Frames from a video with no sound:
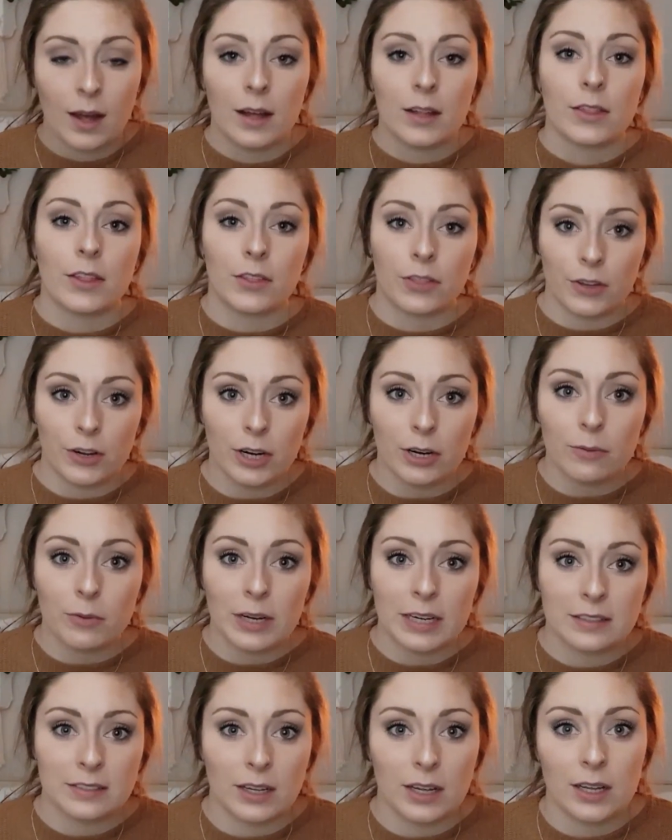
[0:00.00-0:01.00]
The third
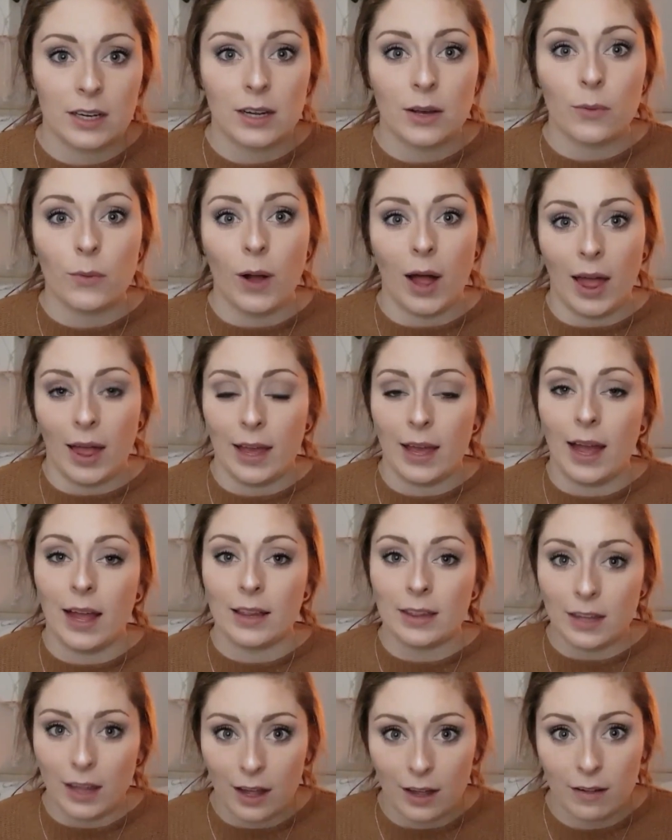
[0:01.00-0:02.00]
reason why I
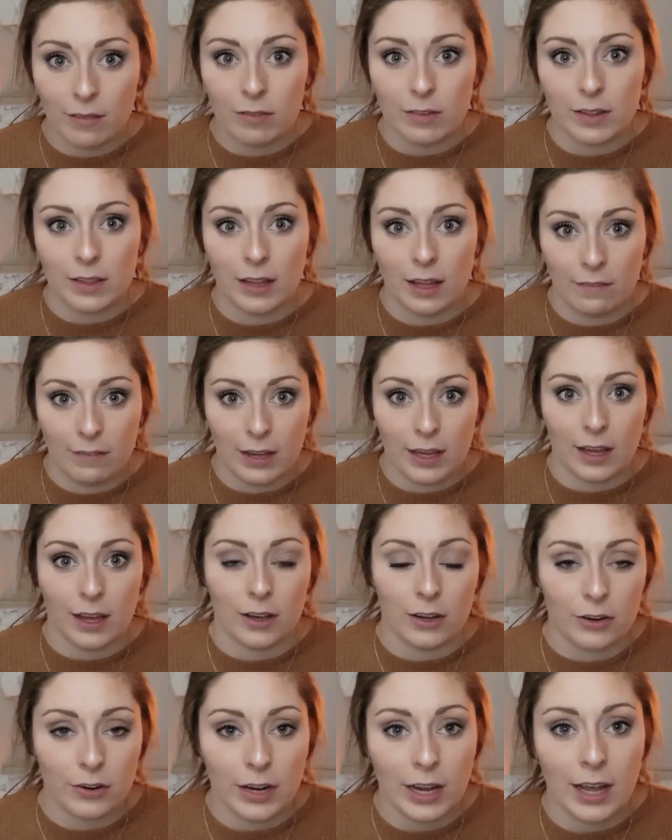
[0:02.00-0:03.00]
love living
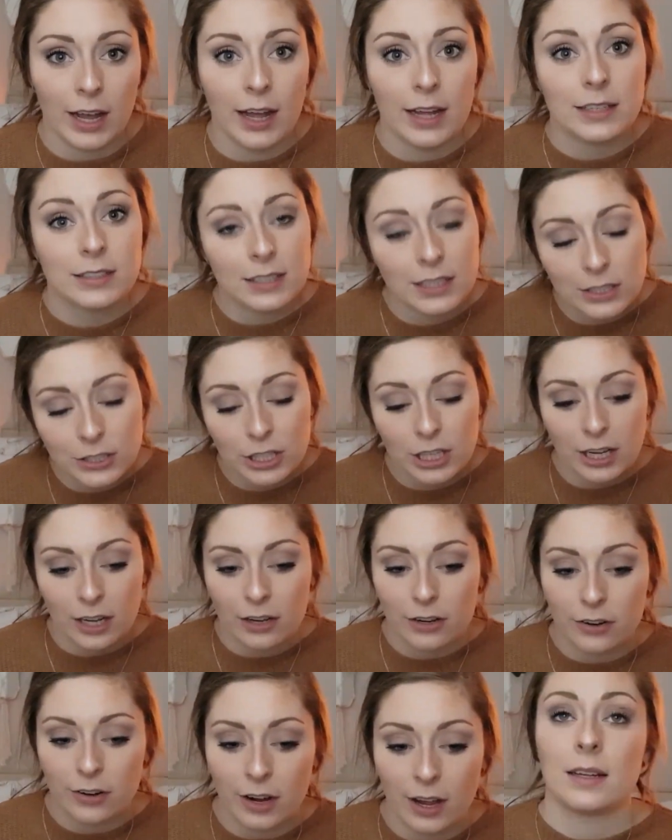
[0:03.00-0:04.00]
in Korea and teaching
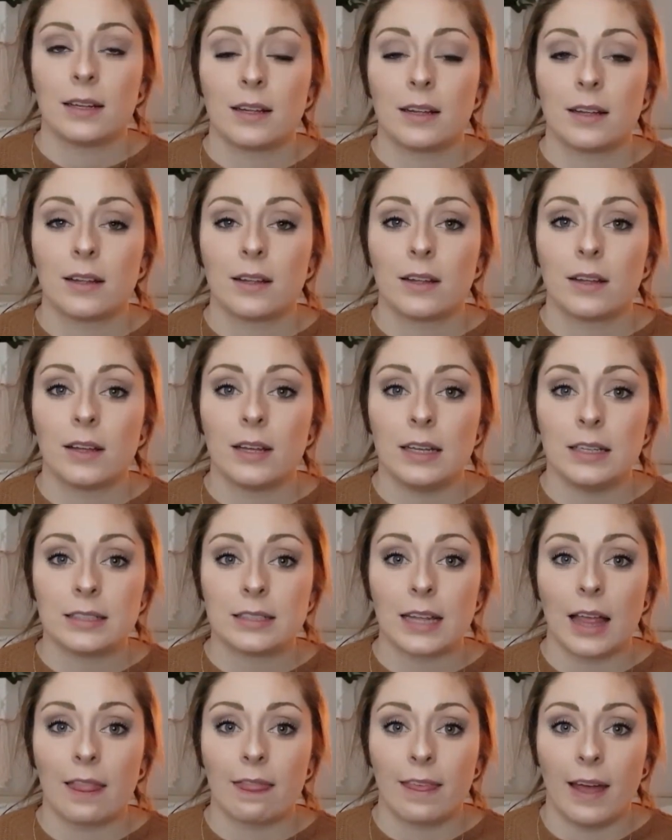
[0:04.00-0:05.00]
in Korea
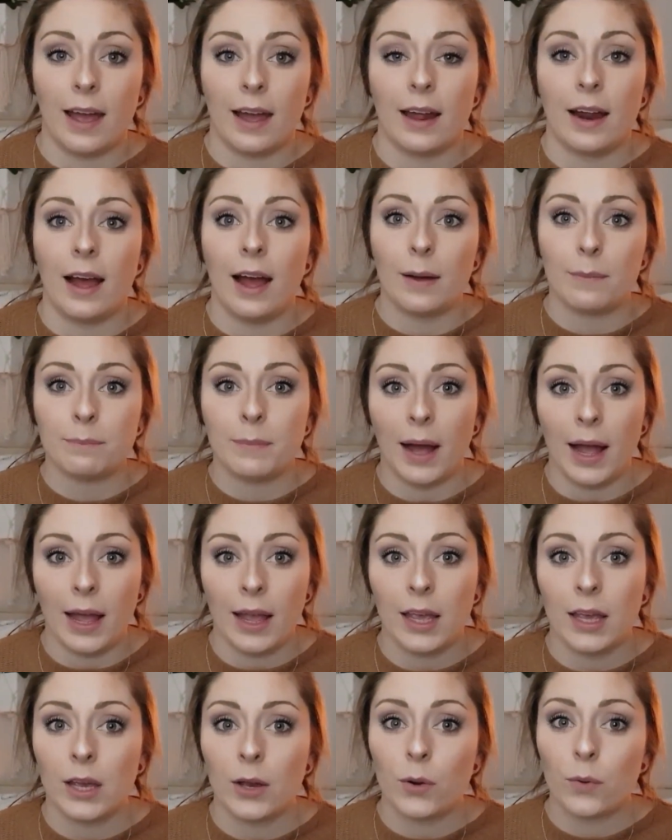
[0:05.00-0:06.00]
is that
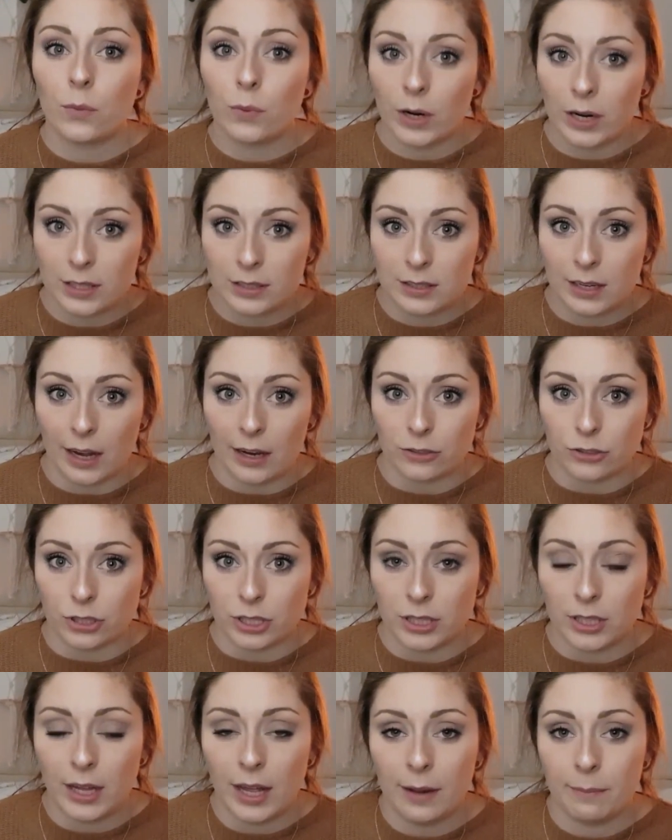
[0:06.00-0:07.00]
my work
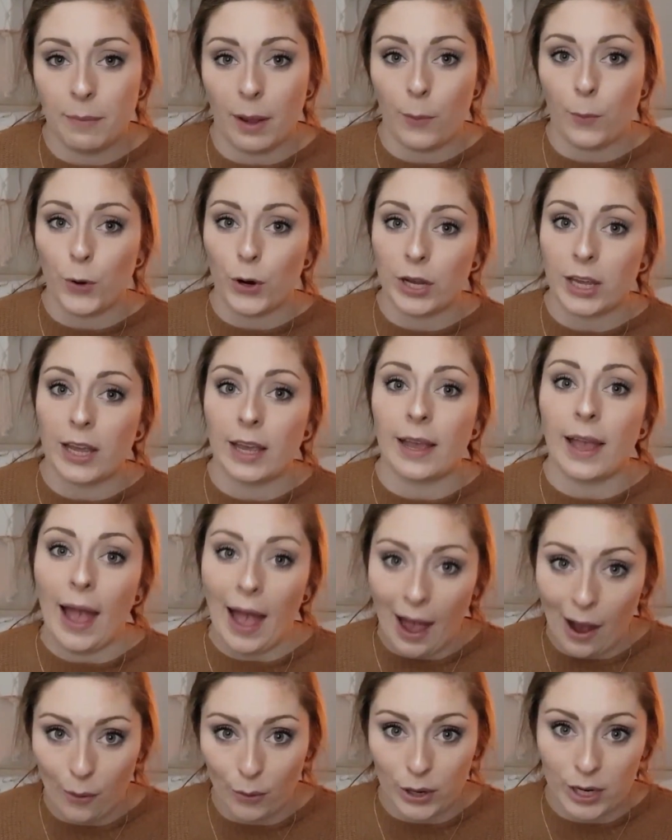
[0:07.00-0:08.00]
schedule and my working
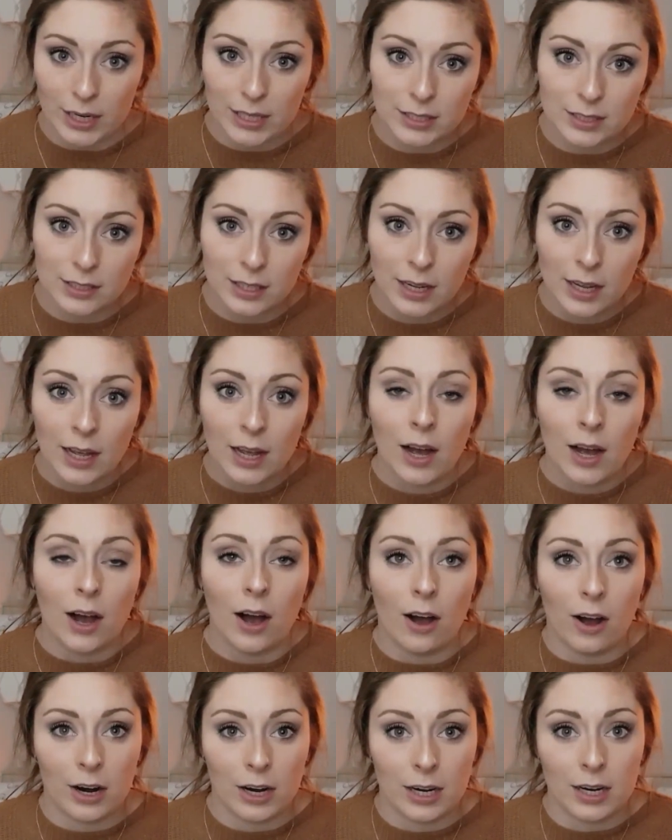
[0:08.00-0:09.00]
hours
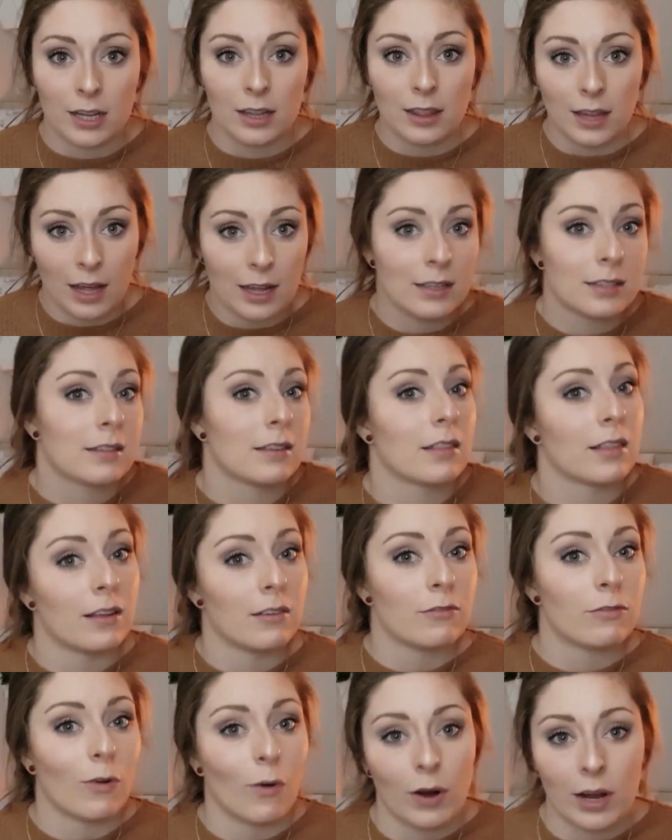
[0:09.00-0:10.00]
are less
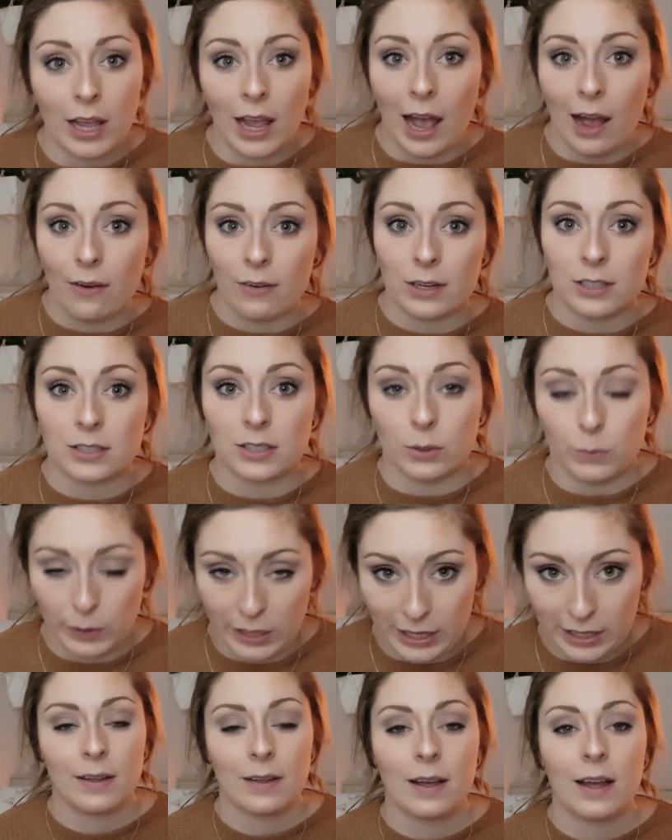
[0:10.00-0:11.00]
than 40 hours a
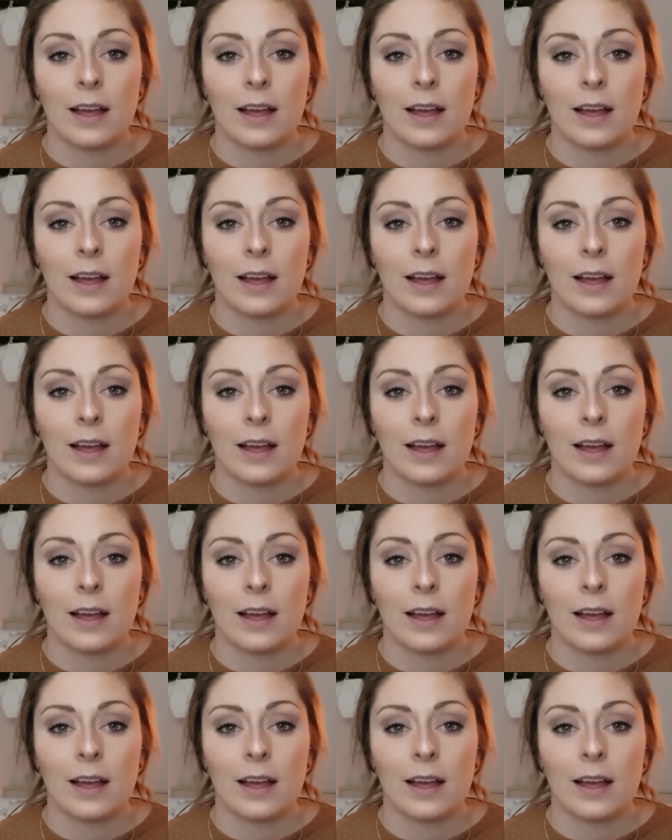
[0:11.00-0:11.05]
week.